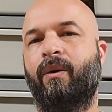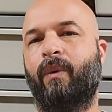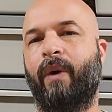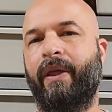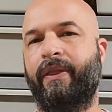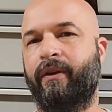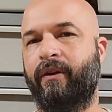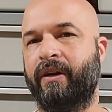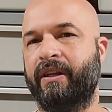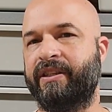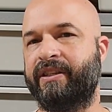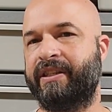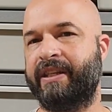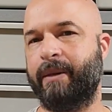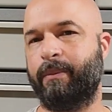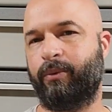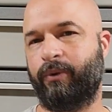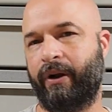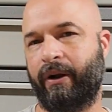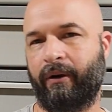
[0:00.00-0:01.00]
whether it's
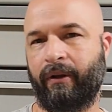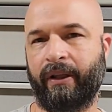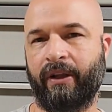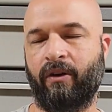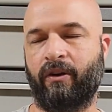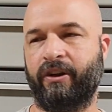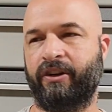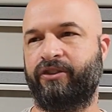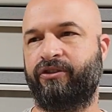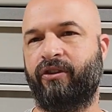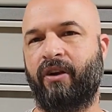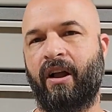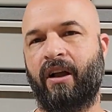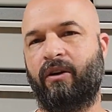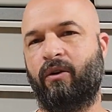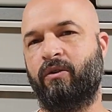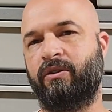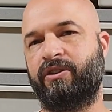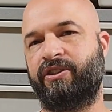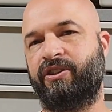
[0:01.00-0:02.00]
temporarily on a
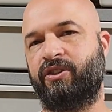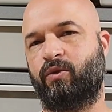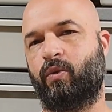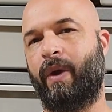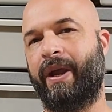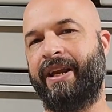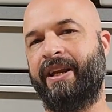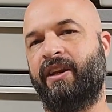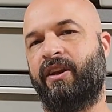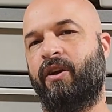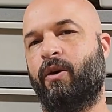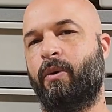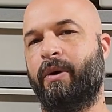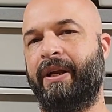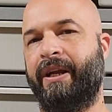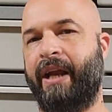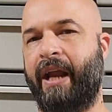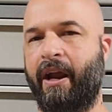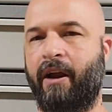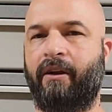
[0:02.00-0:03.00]
truck or it's just waiting to go in an